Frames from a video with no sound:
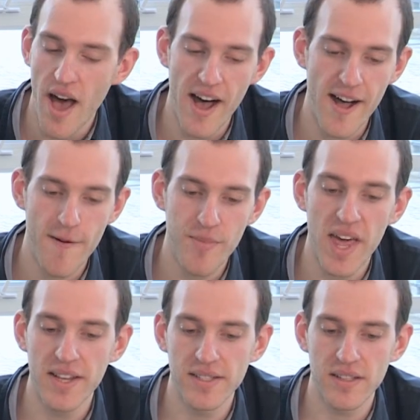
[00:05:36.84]
That
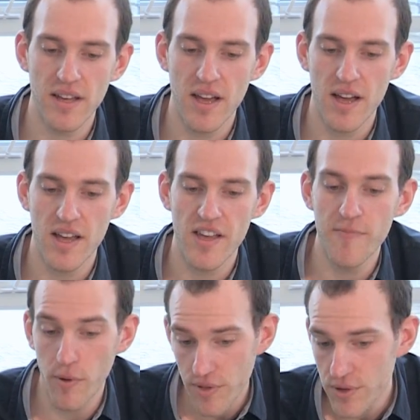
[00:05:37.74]
is, if
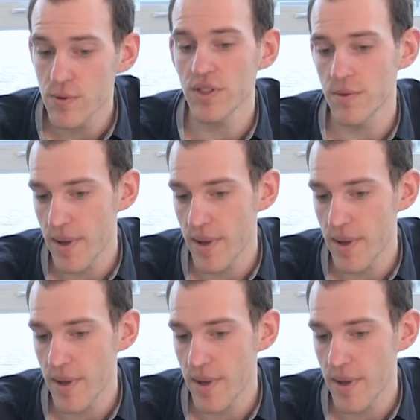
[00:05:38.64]
both you and the